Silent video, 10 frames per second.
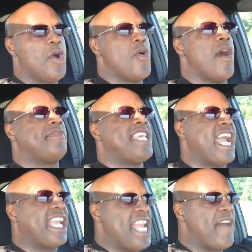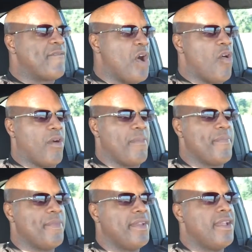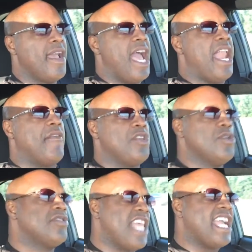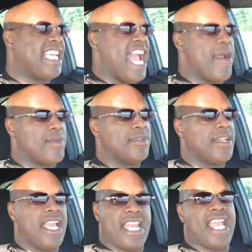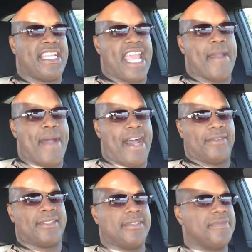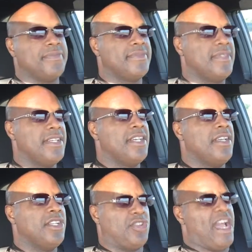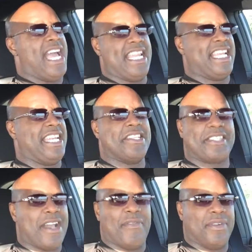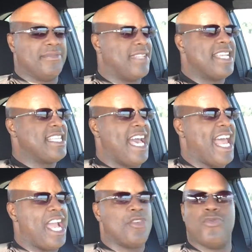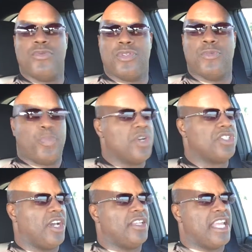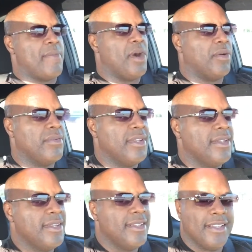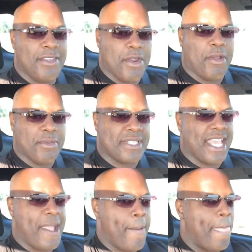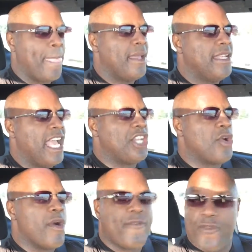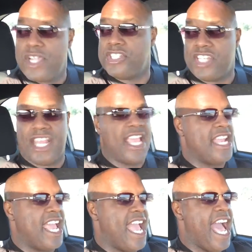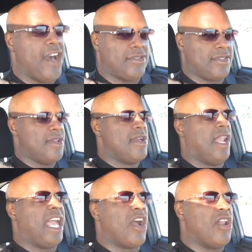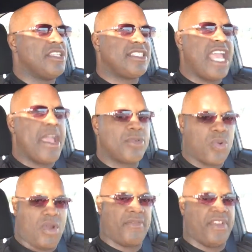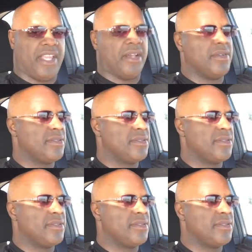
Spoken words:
who have taken that forum and have used that camera in their damn house, trying to get discovered. That's not how you push a demo. You know what I'm saying? They doing free shit in their house, like all these damn twerk videos.